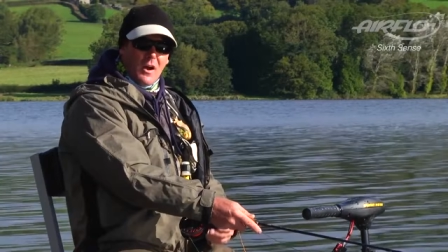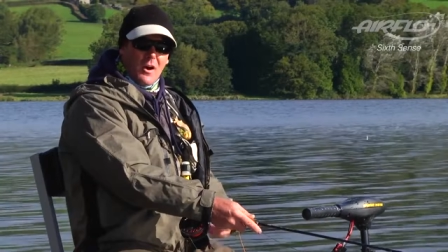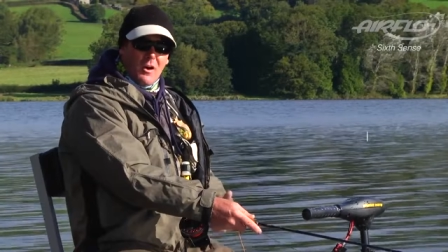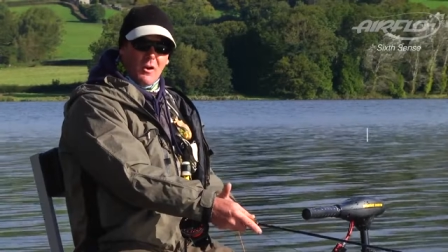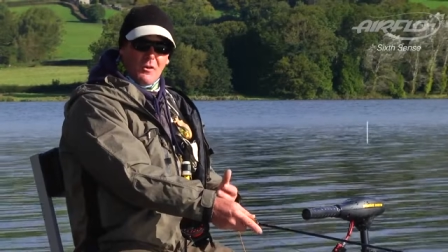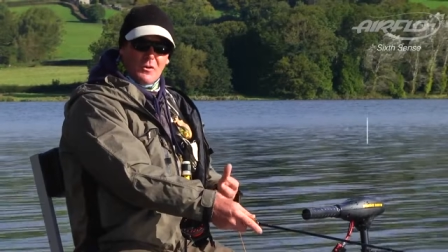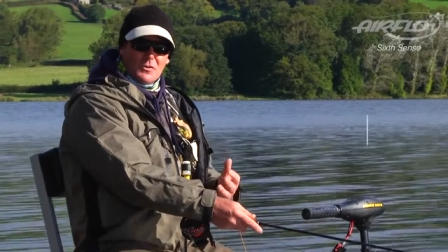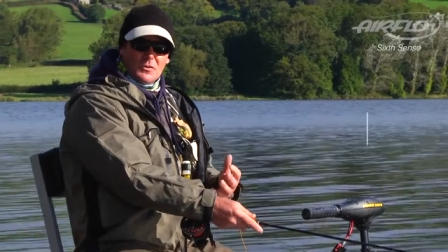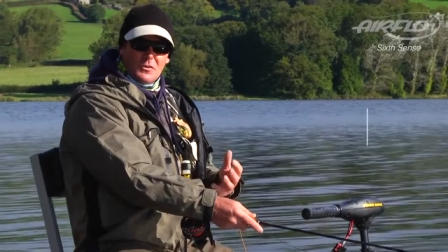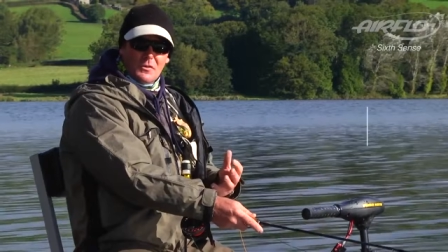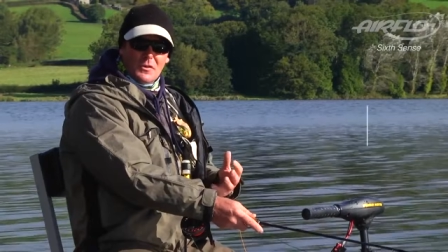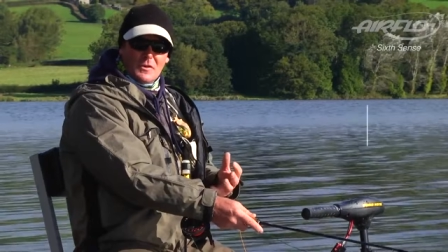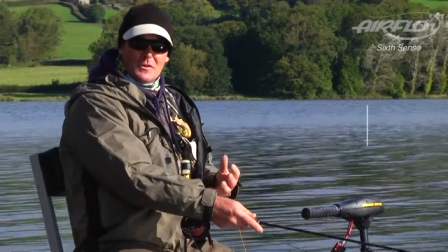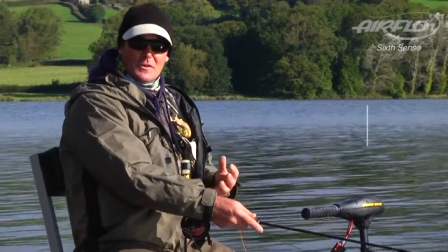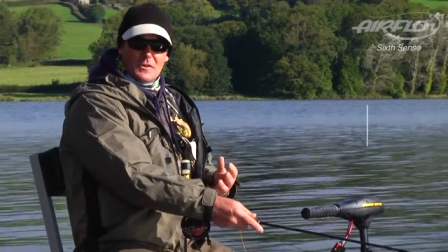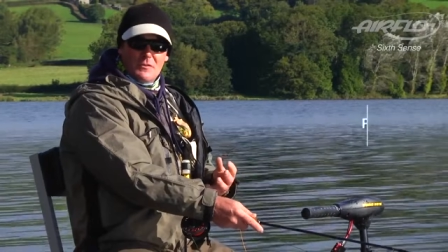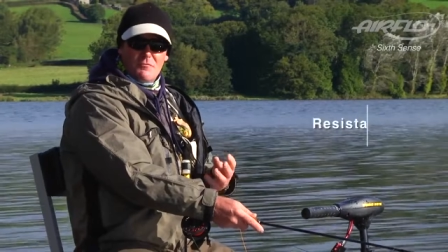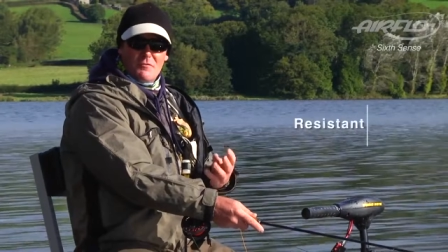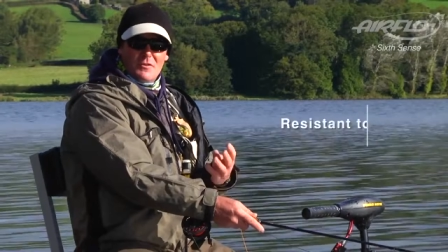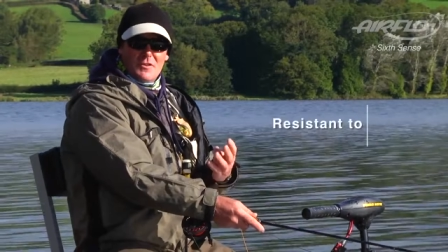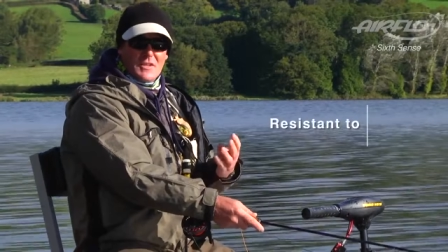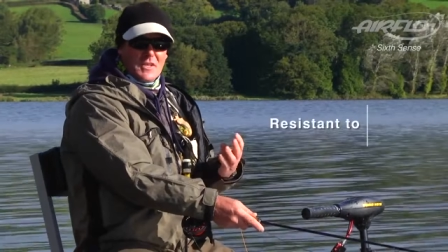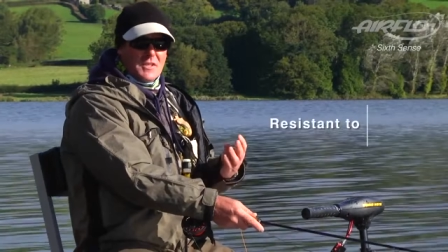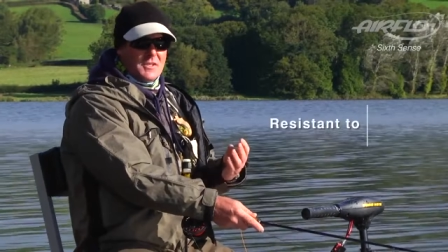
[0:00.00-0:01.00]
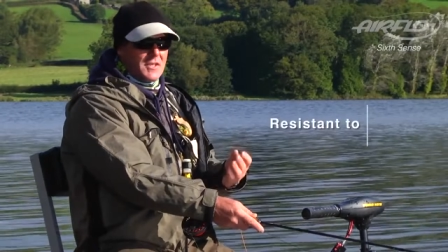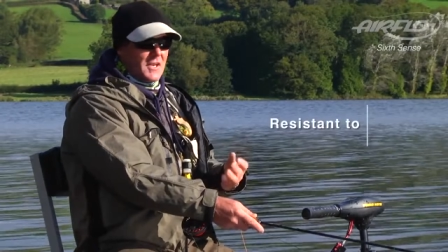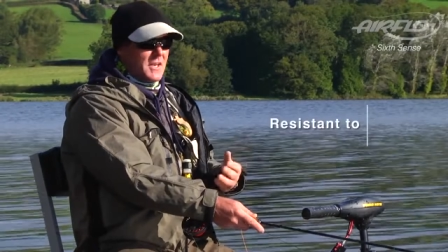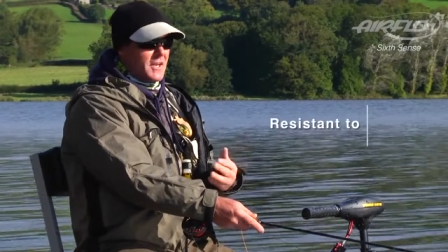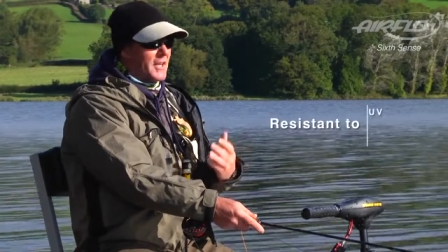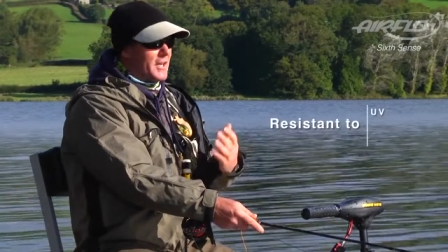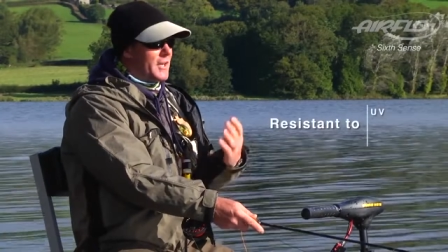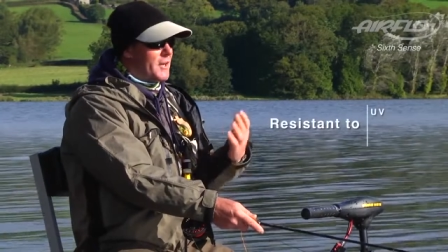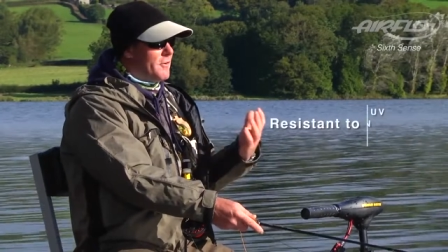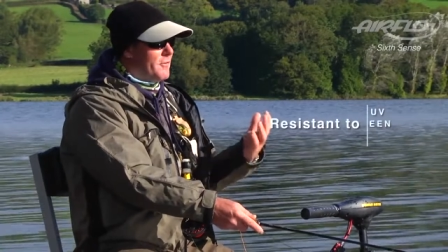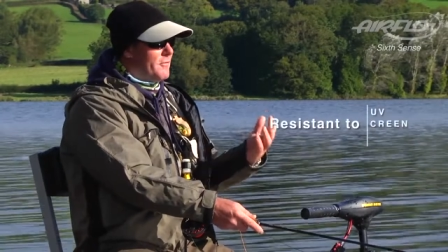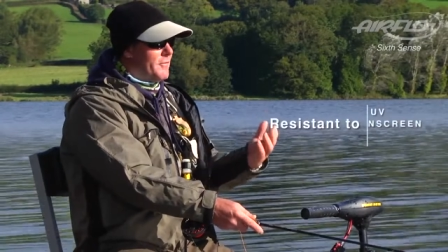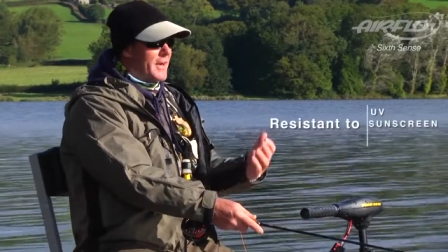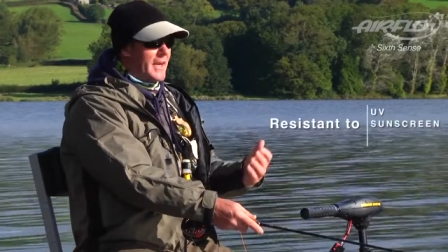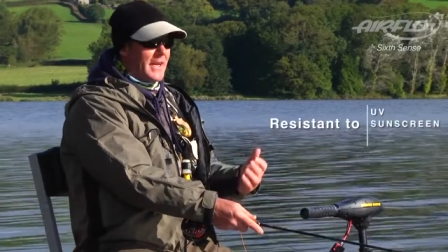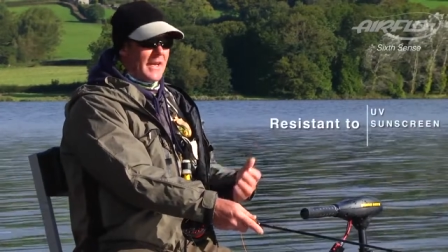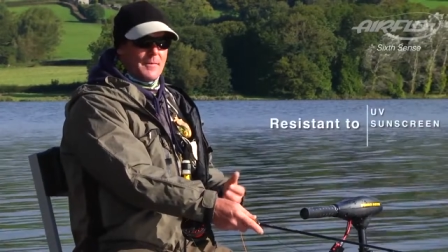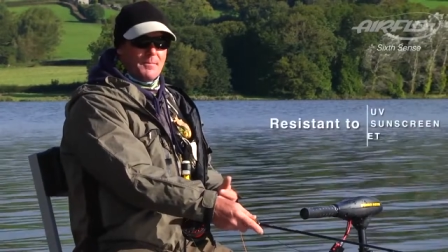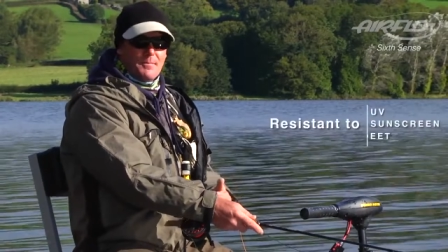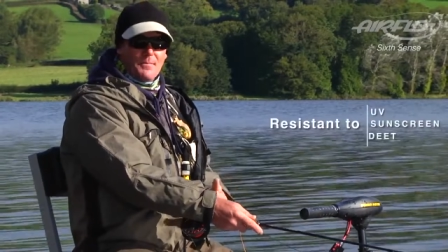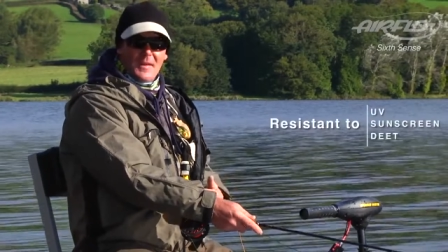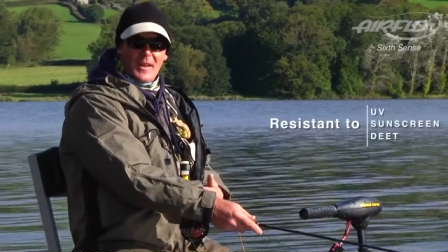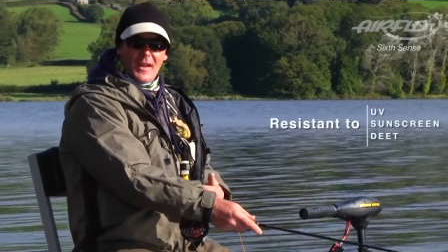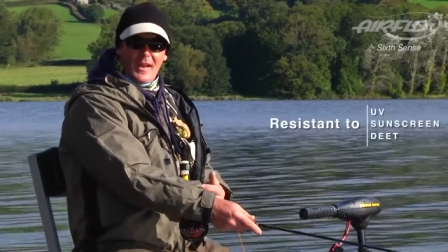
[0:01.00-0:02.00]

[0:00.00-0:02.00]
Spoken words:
Also, it's resistant to UV.